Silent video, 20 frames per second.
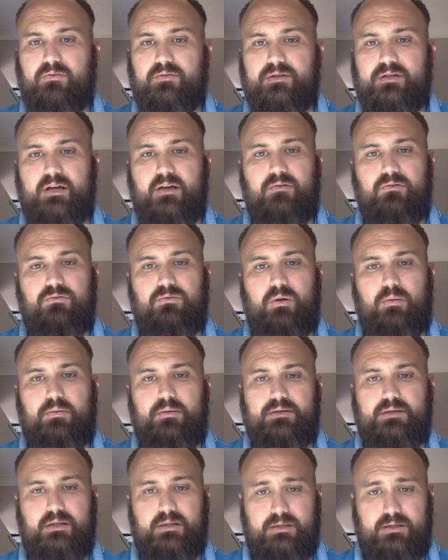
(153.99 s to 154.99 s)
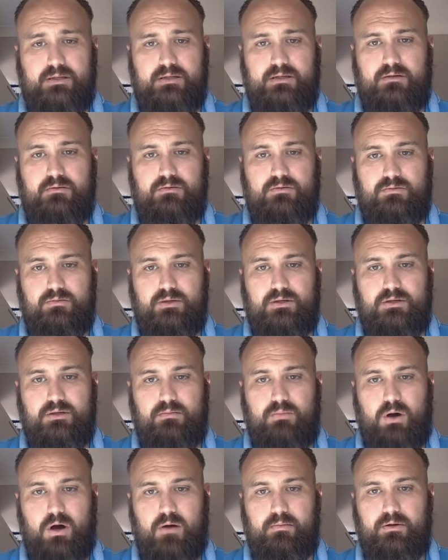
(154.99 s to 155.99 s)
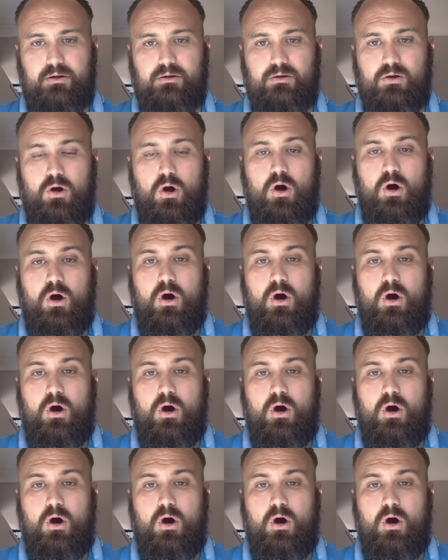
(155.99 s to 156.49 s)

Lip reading: and safety representatives from each department.